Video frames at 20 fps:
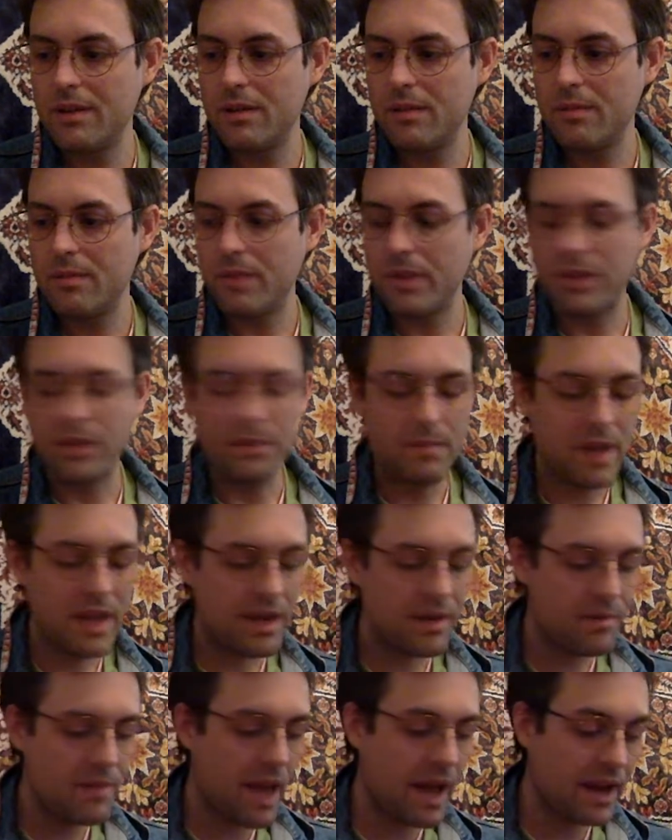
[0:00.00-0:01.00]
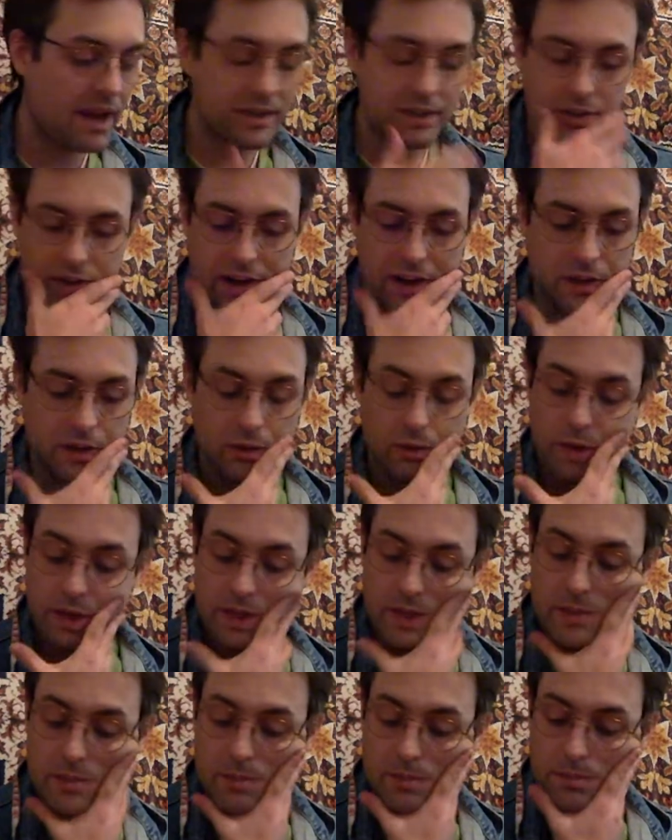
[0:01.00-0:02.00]
But the Ming Mecha trailer
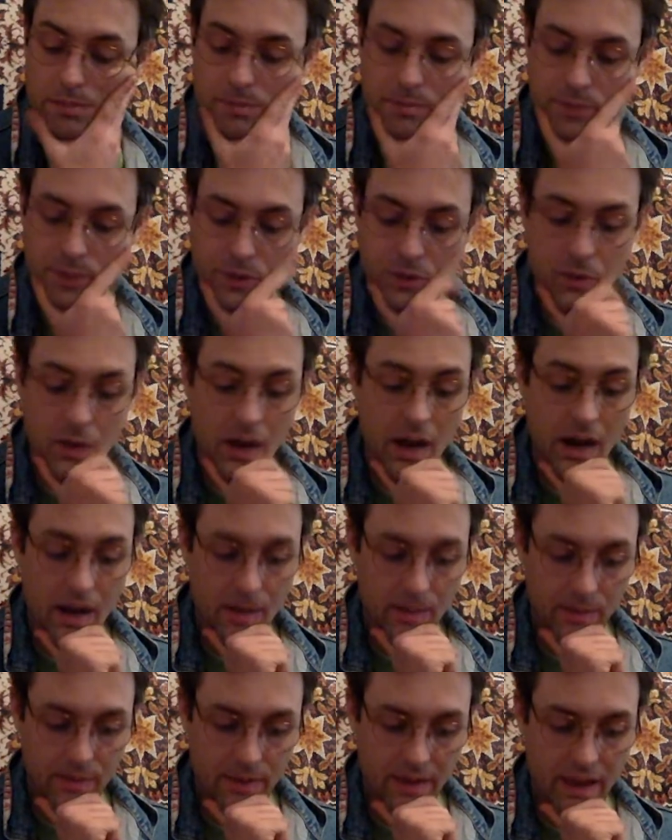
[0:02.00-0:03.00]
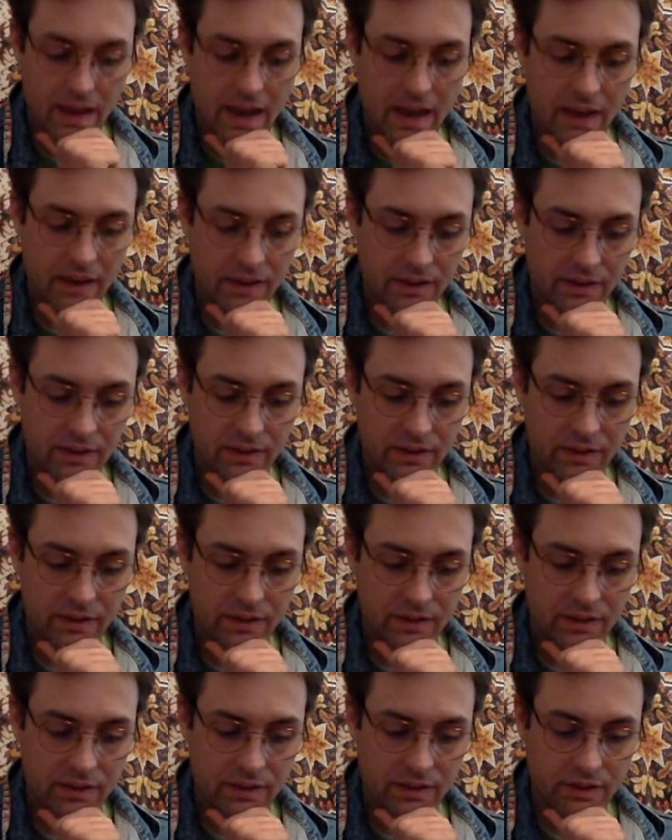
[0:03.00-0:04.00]
really blew up, and
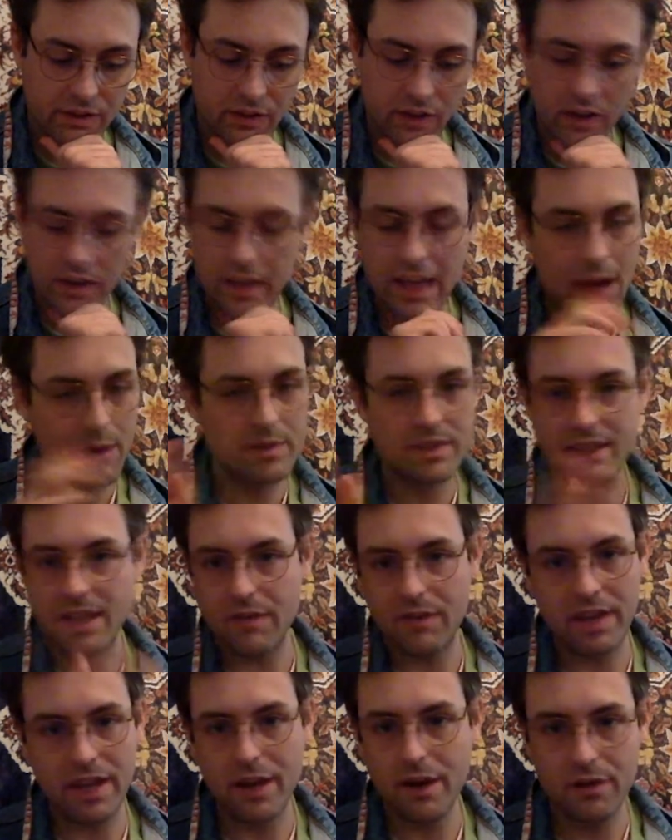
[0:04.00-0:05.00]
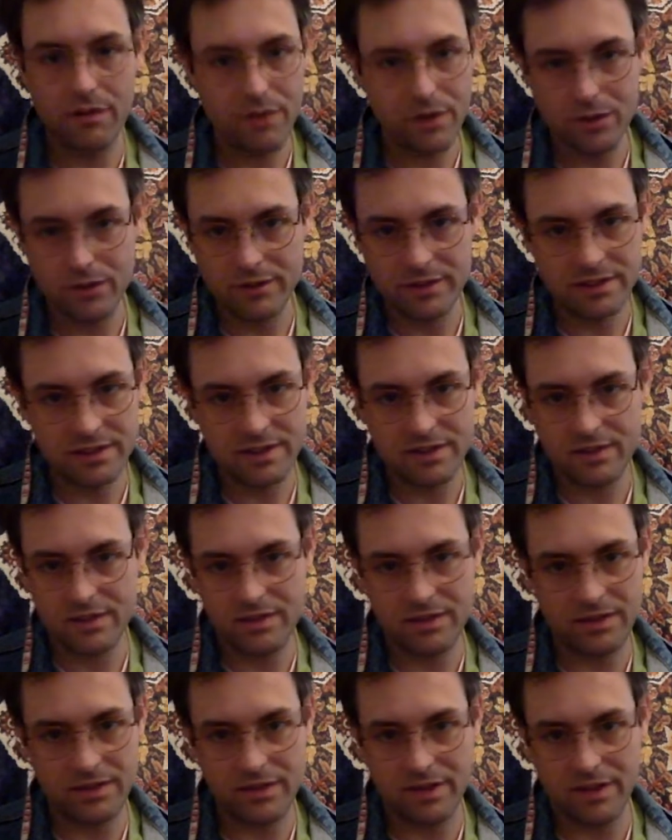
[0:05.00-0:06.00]
suddenly I was giving interviews
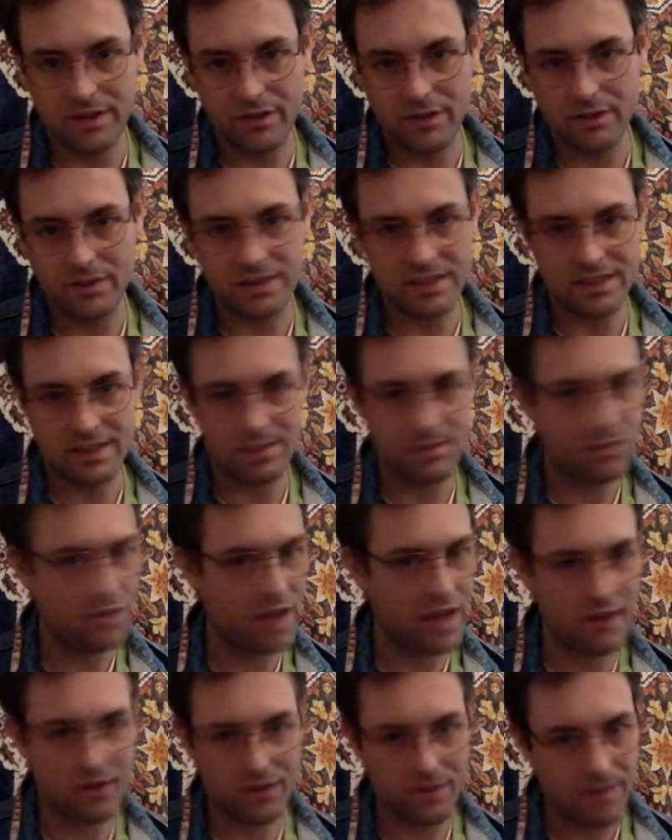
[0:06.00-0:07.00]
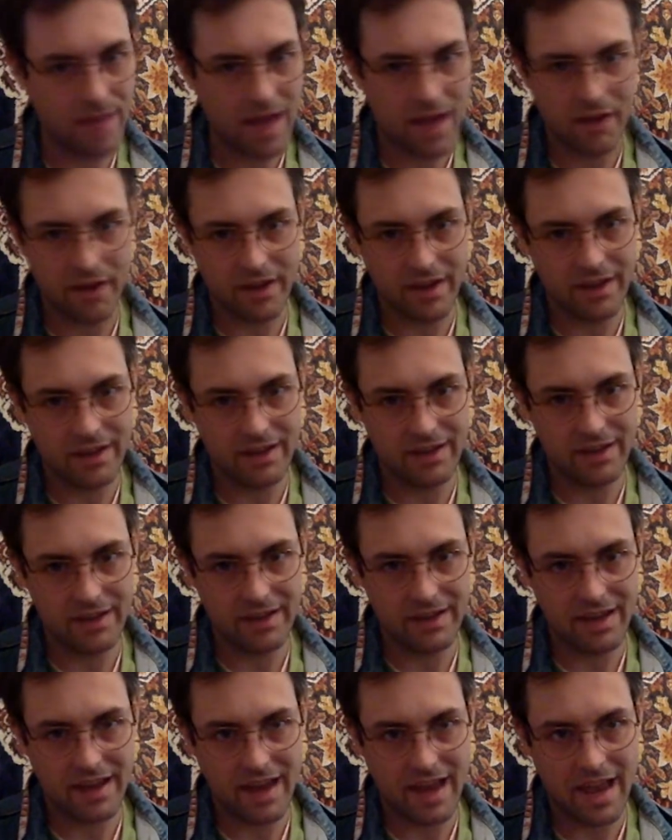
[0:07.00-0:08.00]
to the enthusiast press about it,
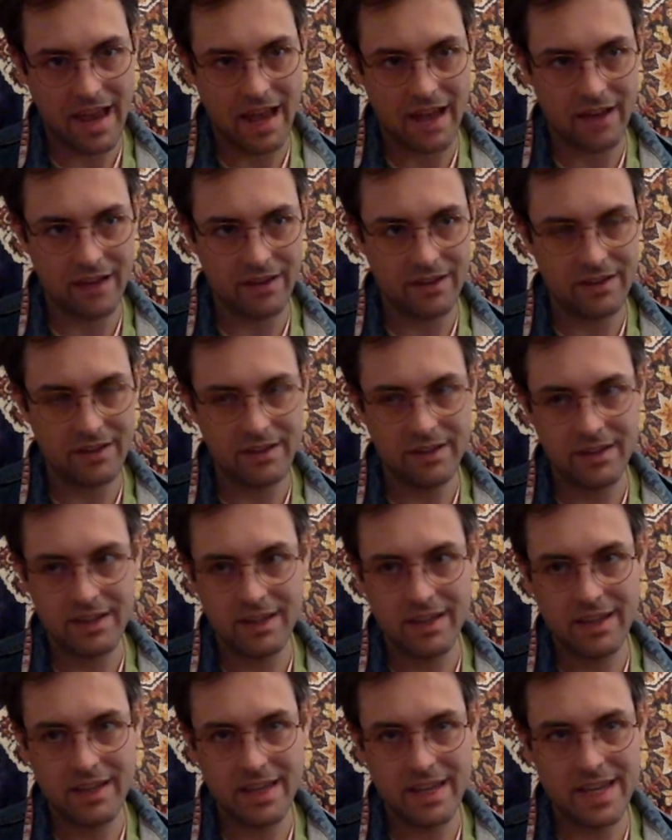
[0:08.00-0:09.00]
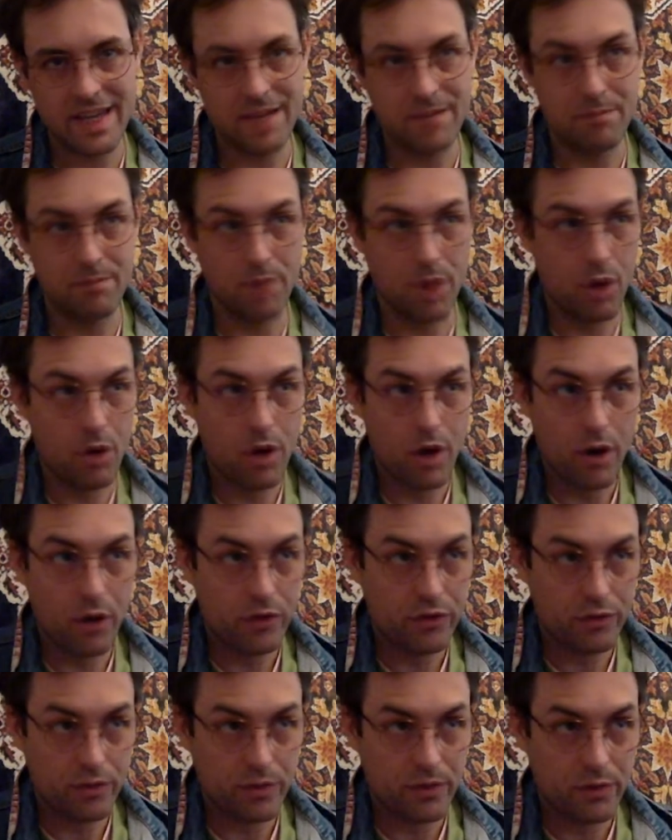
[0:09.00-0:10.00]
and Ian
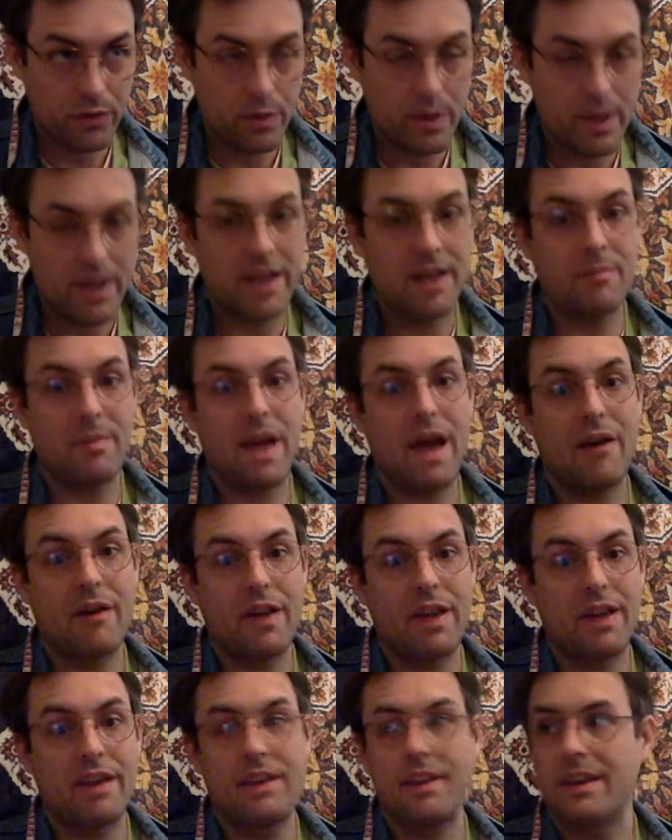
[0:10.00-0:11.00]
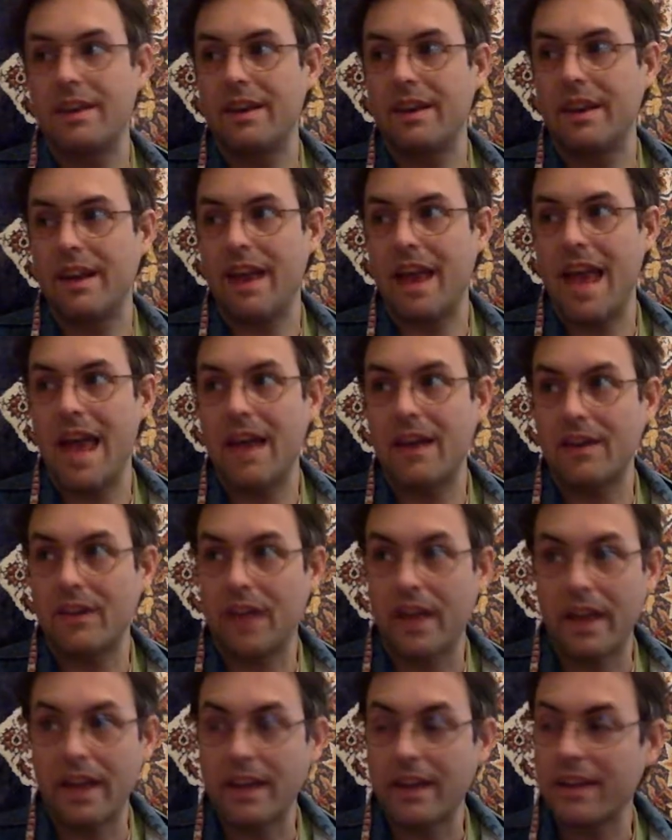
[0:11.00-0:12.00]
Bogost was tweeting about it, and
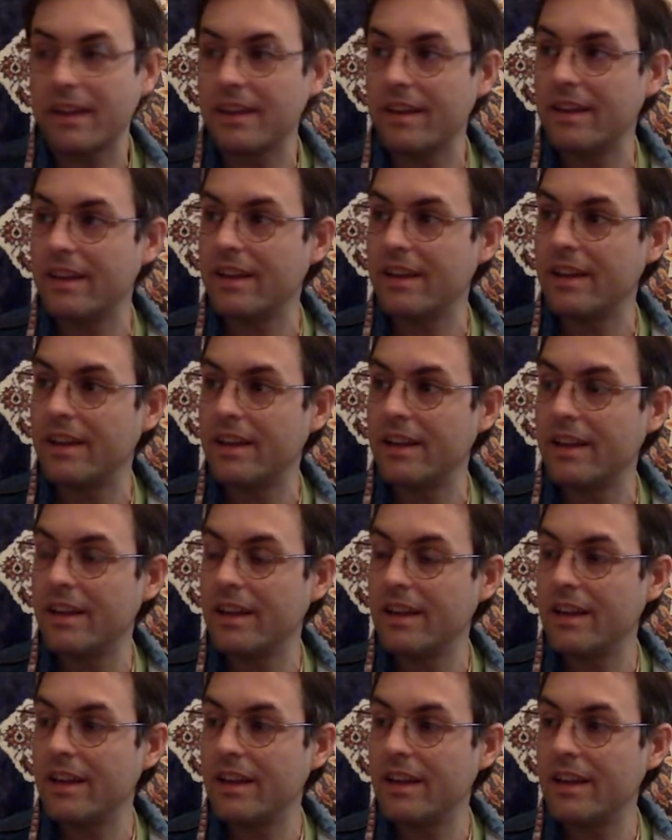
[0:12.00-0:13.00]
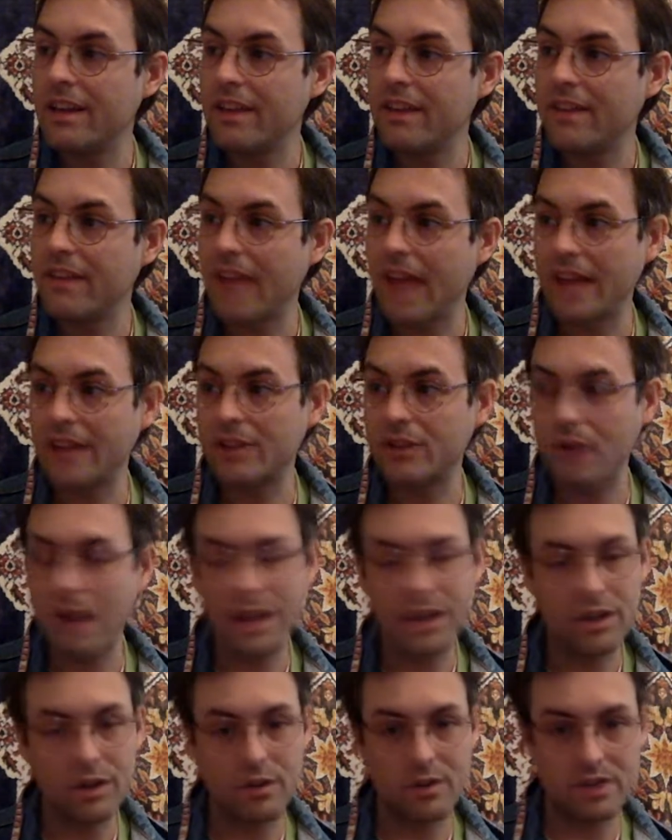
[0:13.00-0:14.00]
like, that
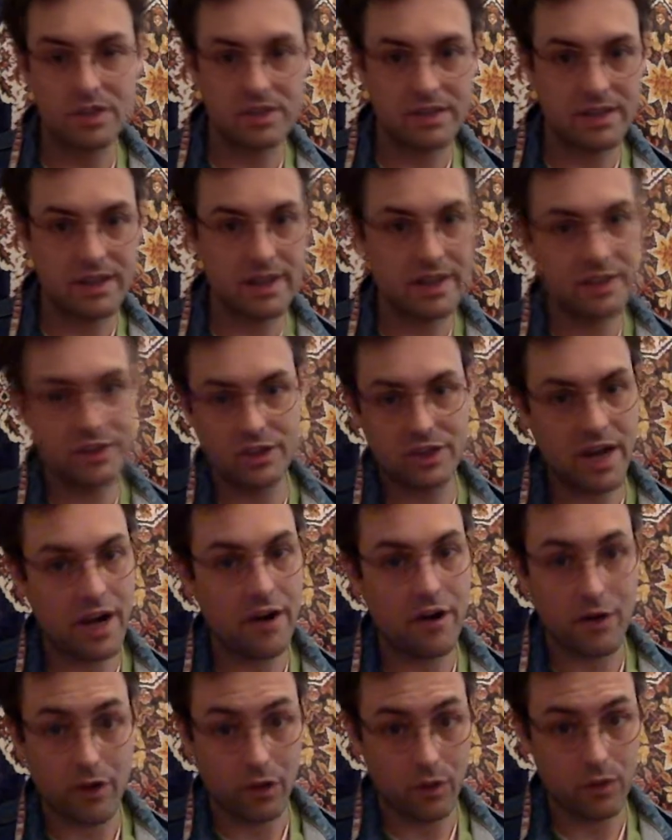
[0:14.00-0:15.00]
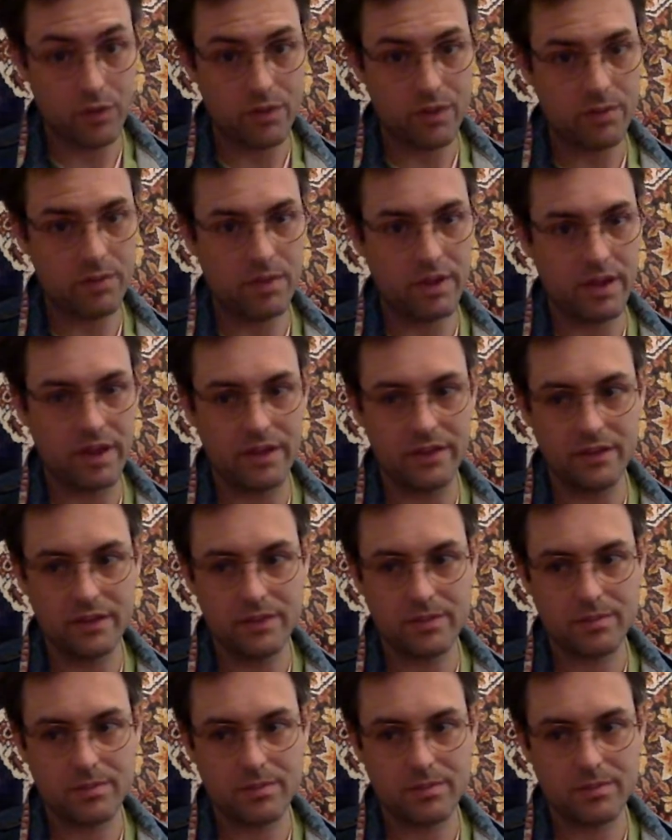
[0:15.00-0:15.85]
trailer was just getting shared all over the place.